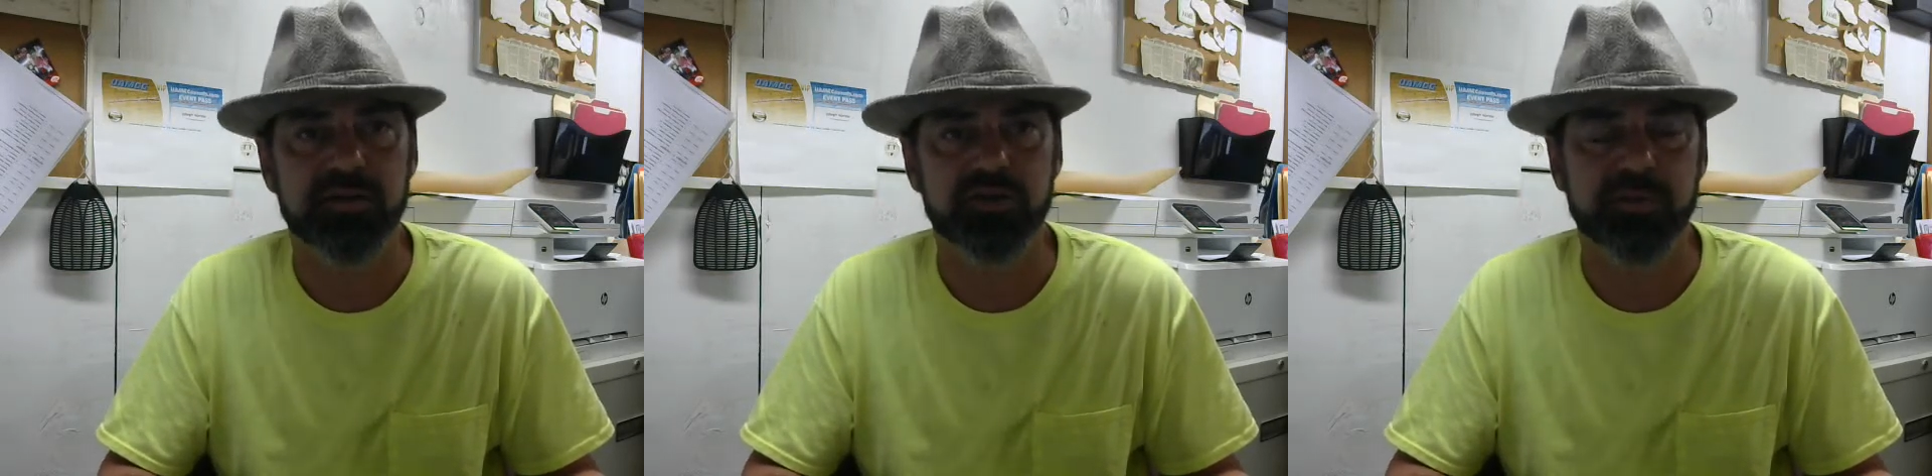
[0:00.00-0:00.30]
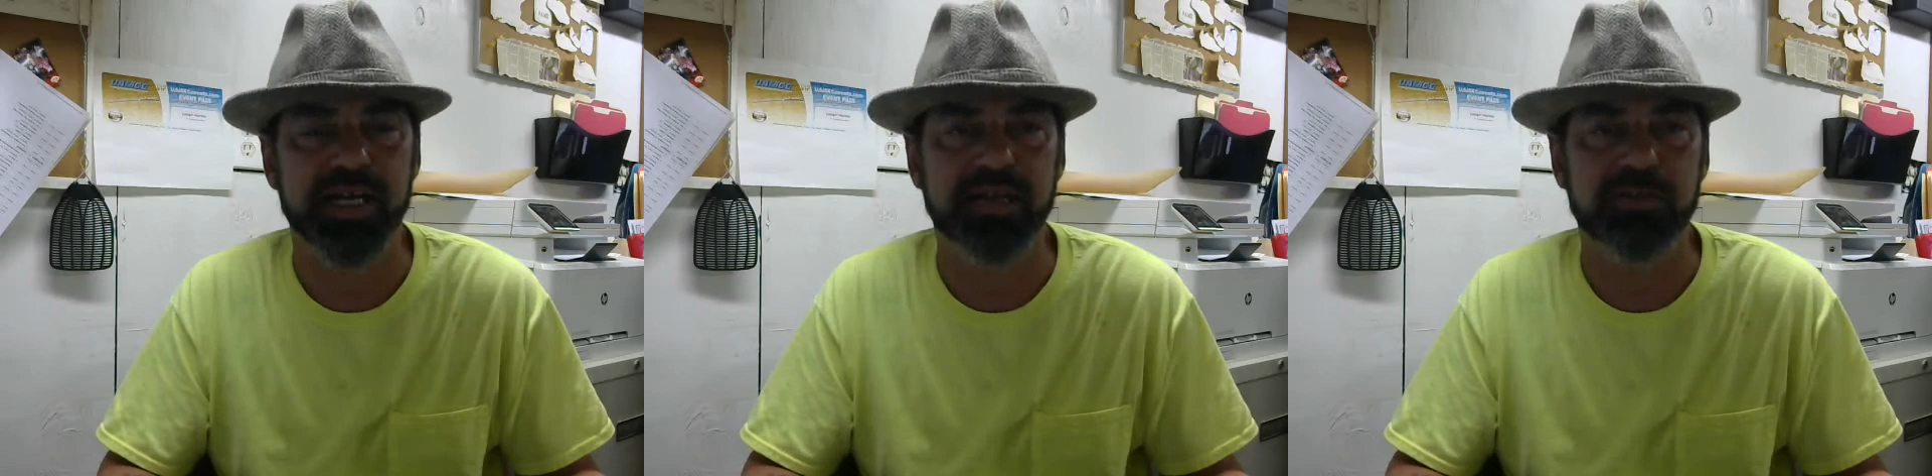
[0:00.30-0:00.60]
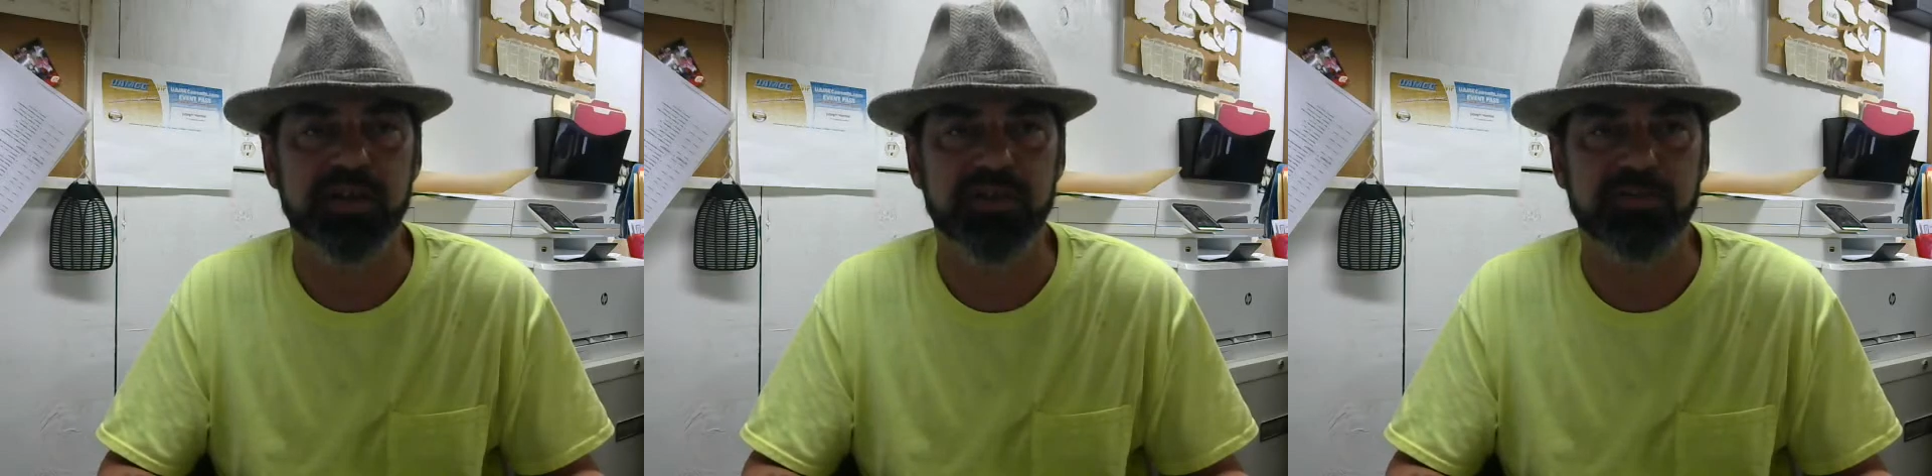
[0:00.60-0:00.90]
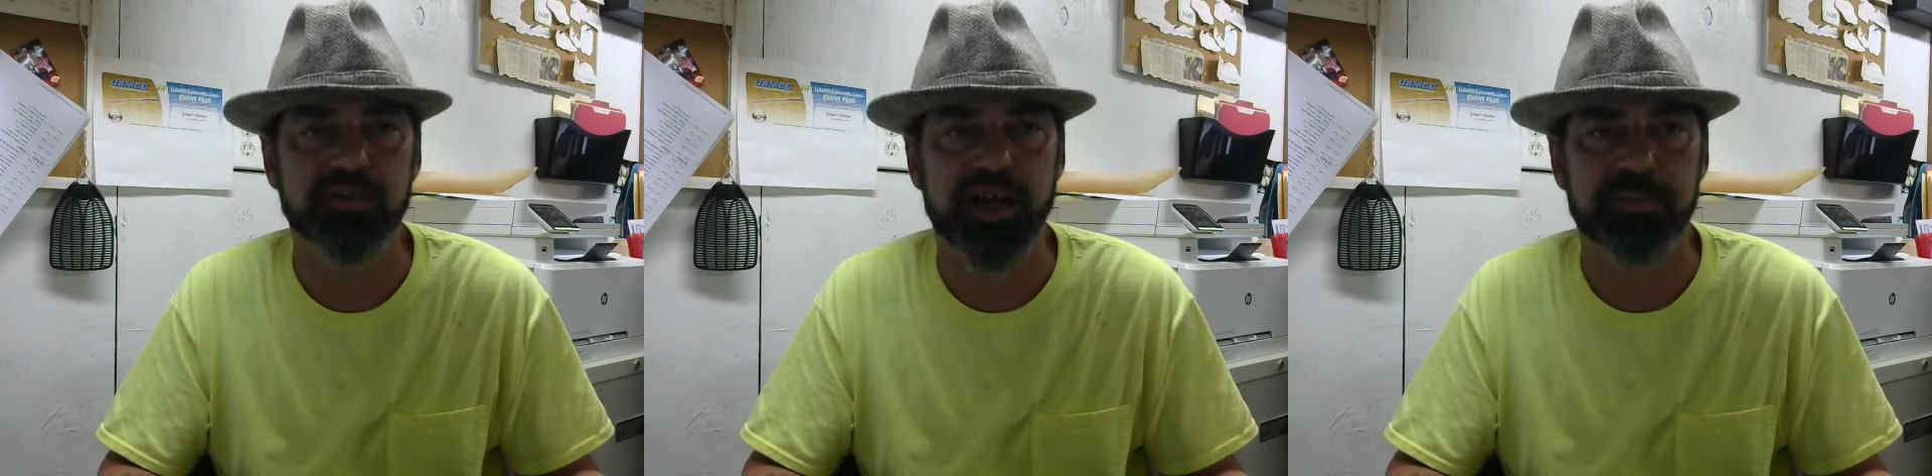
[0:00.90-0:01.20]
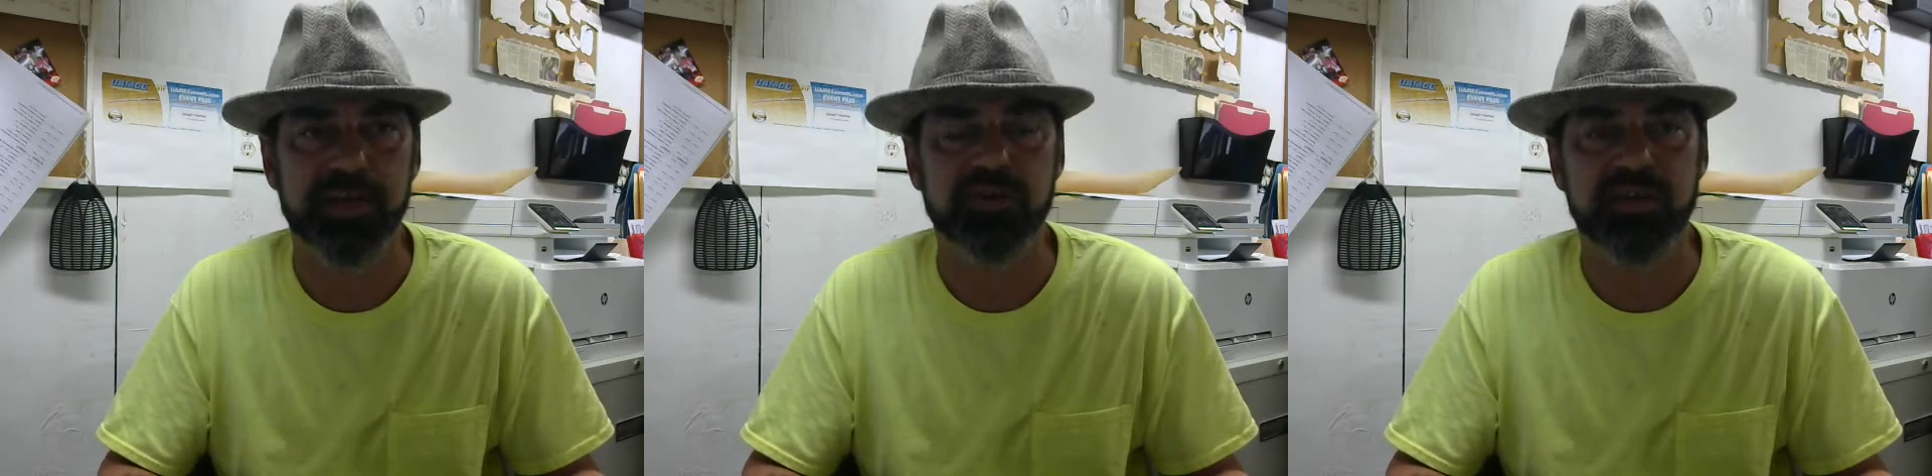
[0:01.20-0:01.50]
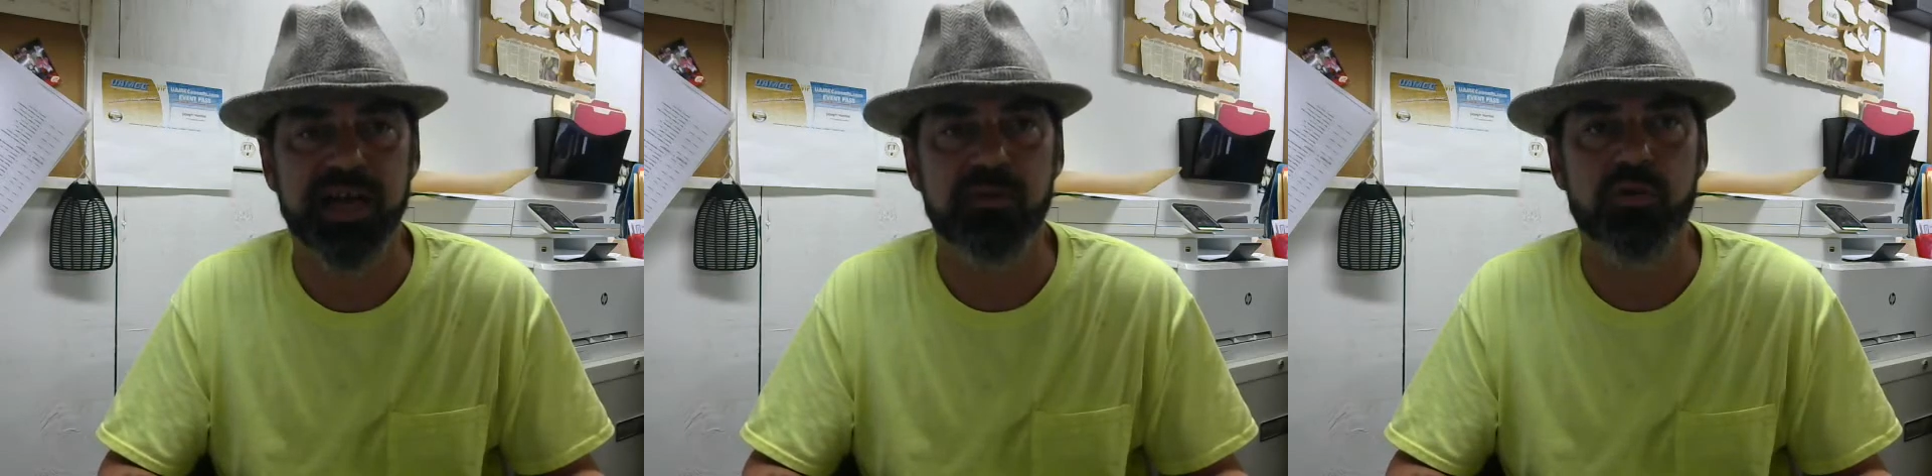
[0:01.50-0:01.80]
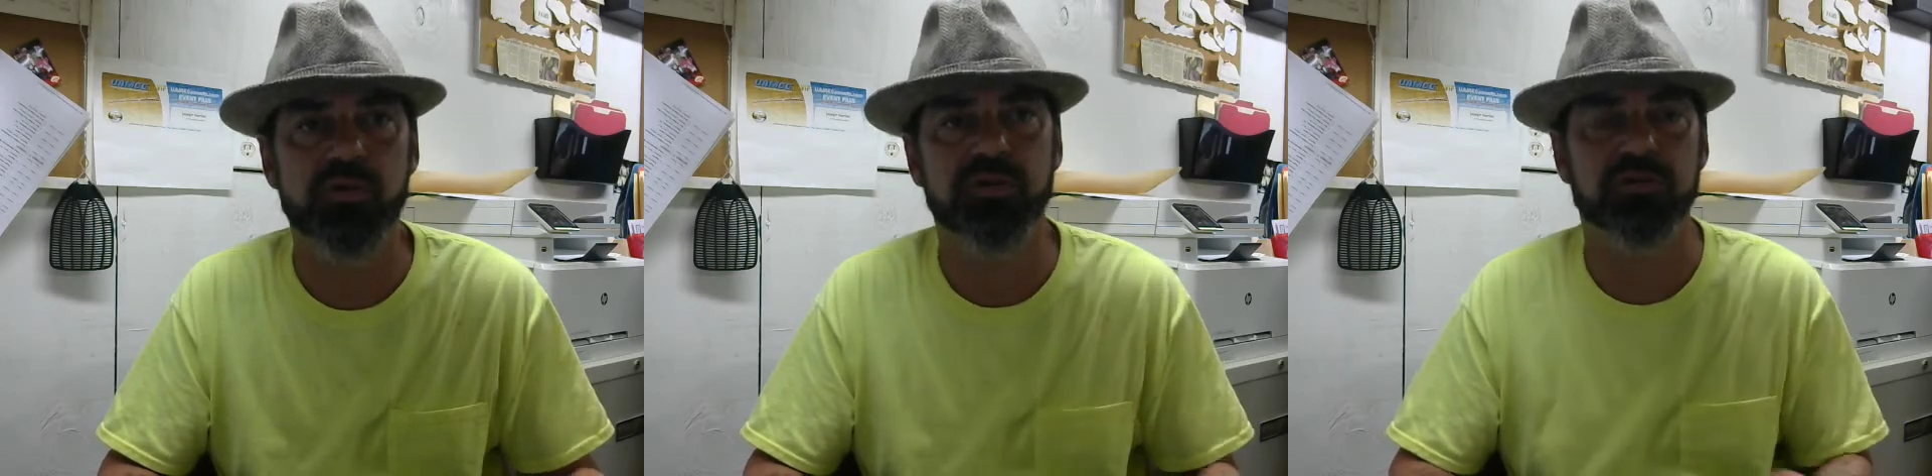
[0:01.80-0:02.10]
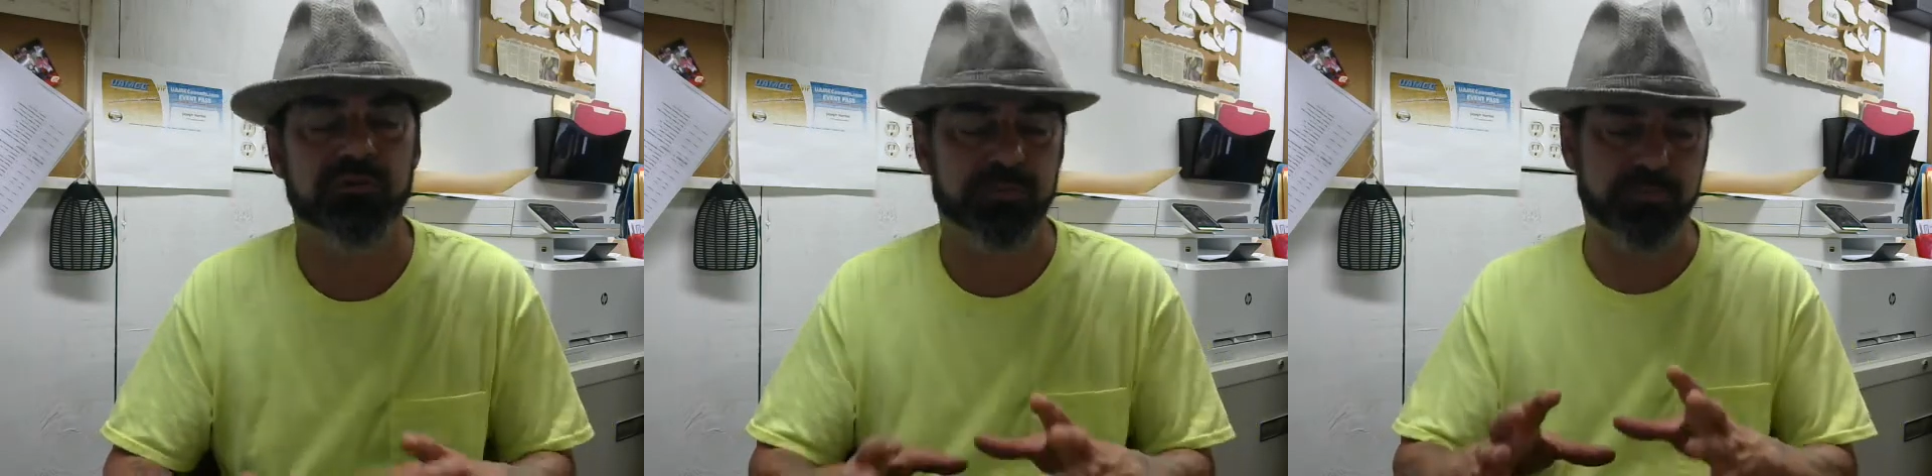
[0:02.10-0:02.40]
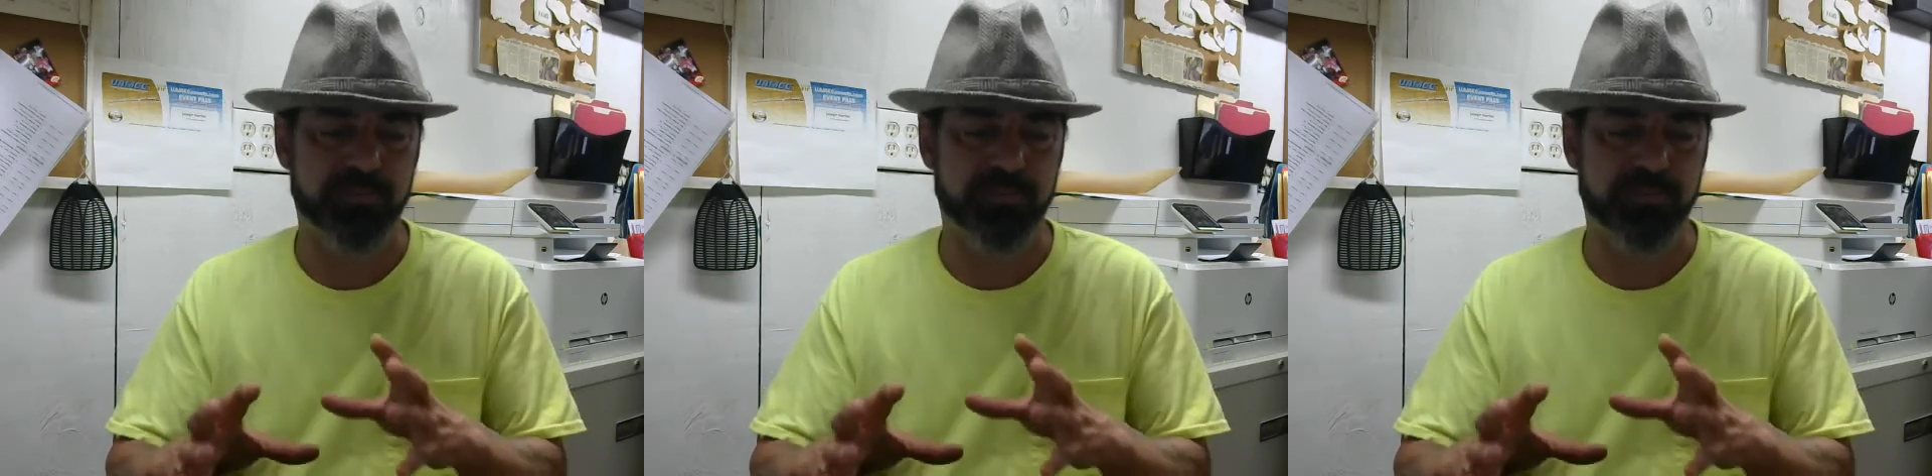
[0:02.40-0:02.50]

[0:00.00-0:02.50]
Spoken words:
to make them customers happy because now we're just